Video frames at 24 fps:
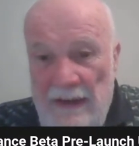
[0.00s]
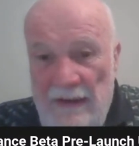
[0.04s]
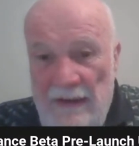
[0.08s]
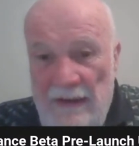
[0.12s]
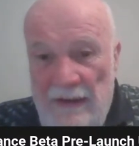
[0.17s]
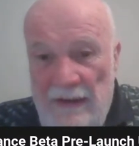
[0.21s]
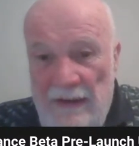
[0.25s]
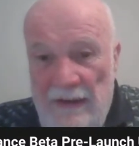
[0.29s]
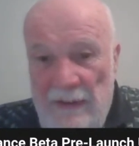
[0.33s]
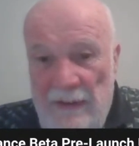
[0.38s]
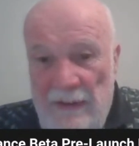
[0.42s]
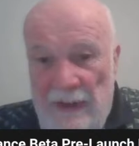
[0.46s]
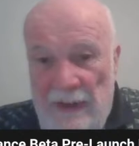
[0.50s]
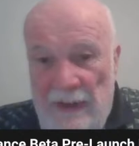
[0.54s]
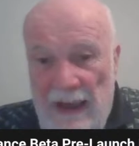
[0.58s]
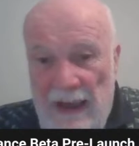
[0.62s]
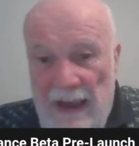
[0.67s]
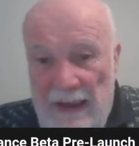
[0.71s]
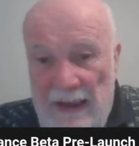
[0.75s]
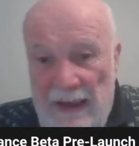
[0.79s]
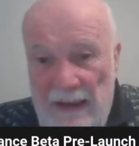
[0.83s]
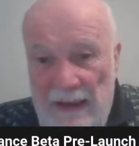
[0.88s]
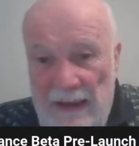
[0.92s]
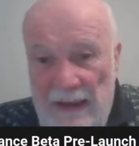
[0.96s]
UK
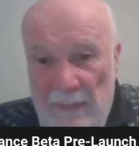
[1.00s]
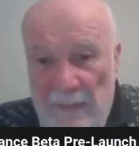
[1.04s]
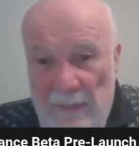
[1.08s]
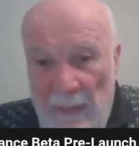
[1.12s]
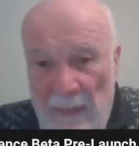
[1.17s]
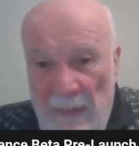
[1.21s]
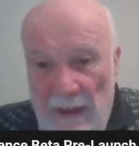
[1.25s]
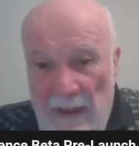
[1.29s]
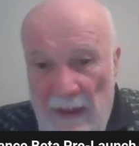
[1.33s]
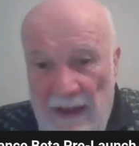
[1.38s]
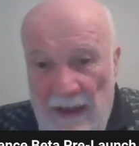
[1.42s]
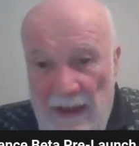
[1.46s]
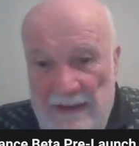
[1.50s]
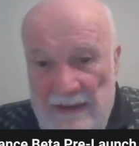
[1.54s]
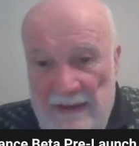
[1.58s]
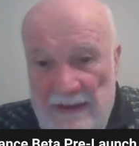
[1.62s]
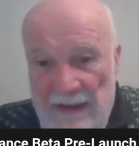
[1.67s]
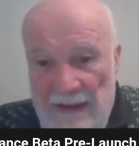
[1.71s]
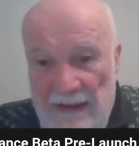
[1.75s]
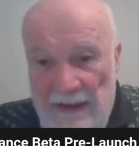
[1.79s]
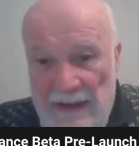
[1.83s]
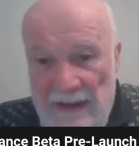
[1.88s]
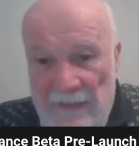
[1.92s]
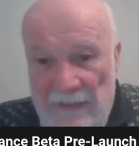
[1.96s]
and
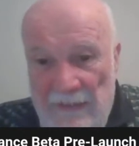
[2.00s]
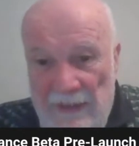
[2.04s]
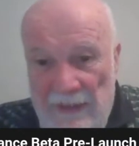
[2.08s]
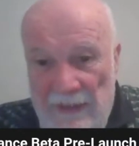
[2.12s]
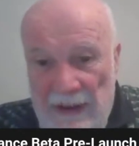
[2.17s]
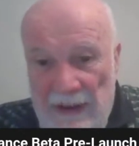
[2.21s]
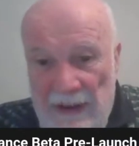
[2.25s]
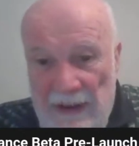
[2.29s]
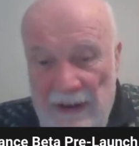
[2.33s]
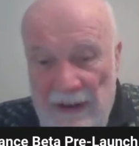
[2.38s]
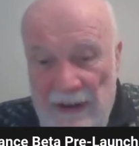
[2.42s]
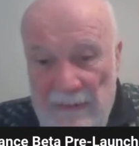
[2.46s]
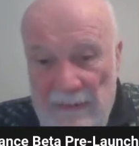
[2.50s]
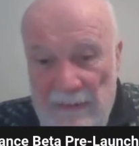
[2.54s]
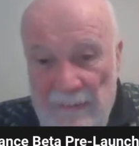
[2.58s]
South Africa.